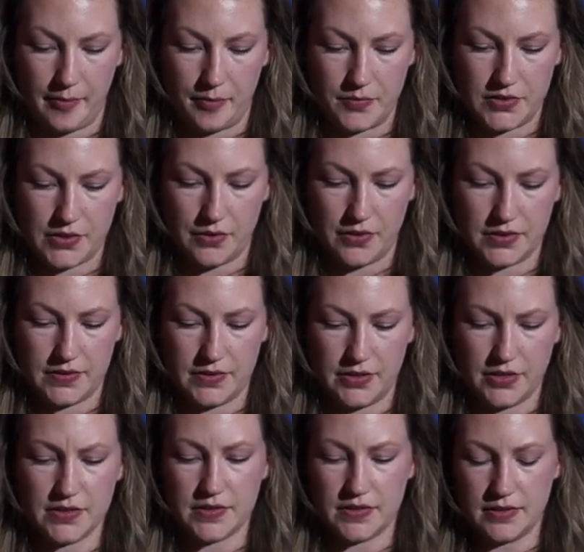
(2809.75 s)
So
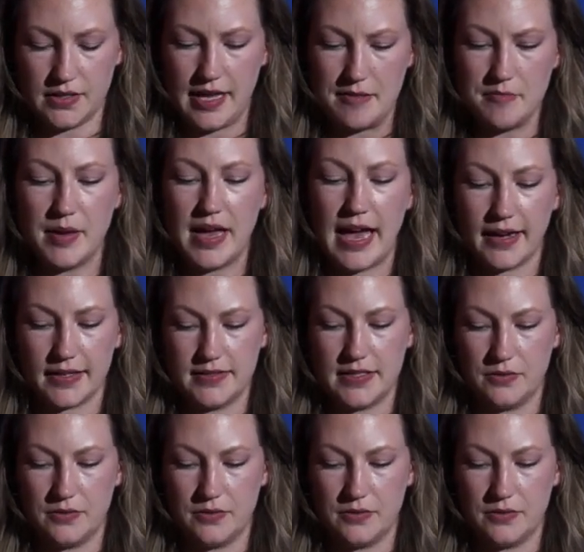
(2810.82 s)
there's impacts,